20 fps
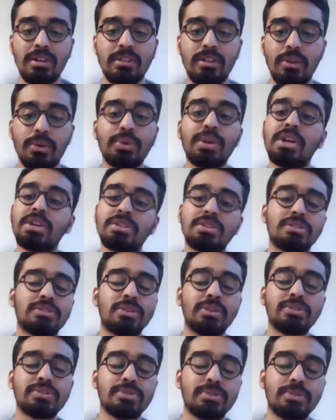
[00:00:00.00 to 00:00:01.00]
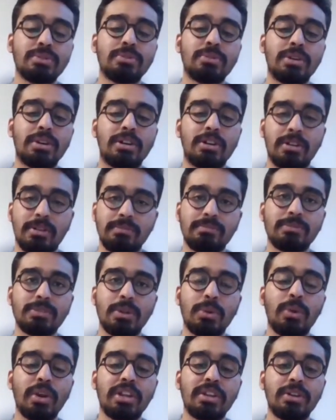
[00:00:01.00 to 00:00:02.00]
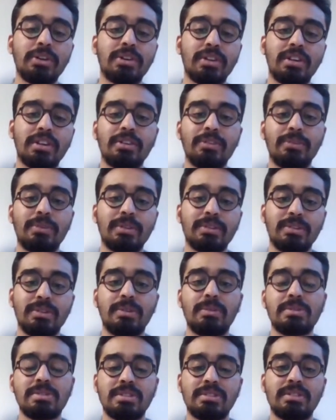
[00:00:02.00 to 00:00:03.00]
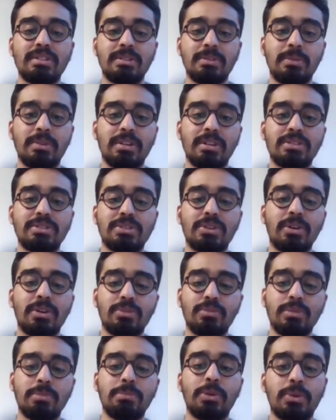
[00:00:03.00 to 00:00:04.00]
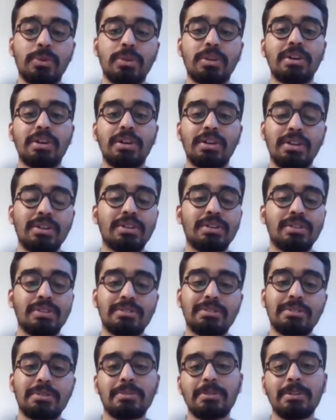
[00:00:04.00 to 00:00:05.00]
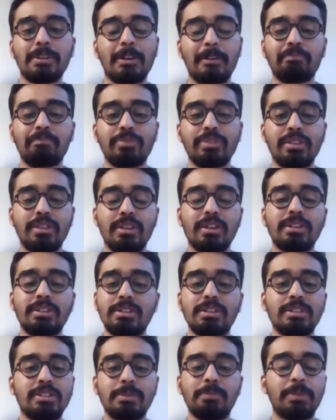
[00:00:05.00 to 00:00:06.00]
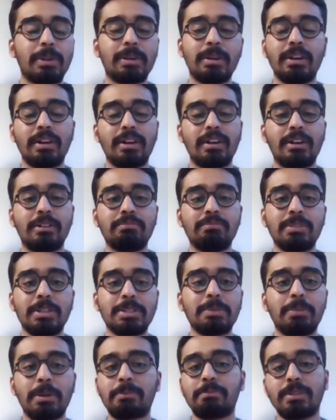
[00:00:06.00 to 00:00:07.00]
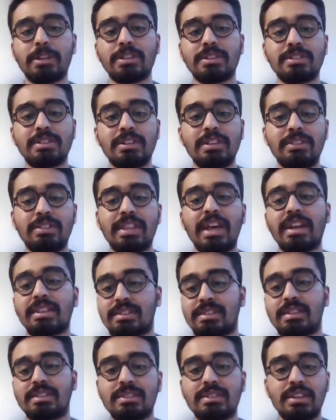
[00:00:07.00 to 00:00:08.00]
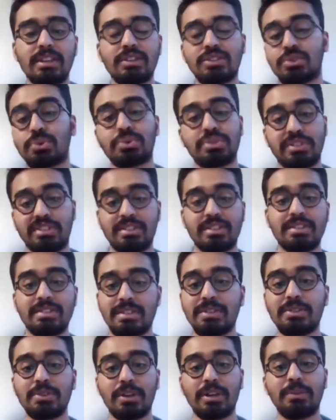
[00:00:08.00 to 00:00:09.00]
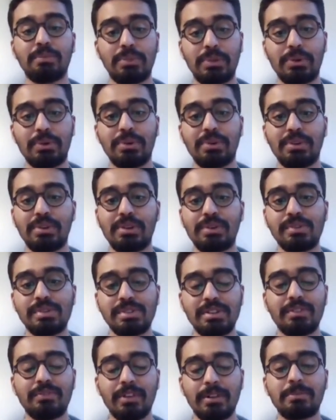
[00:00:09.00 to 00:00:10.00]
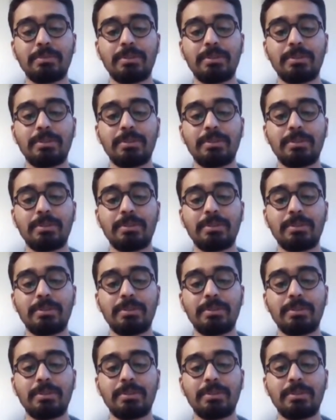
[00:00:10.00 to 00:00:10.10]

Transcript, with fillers: the location is also uh, quite good for the university. It's not remote. Right. So yeah, it's, it's a big uh, it's a big plus in that sense, like a social sense, to come right. to university.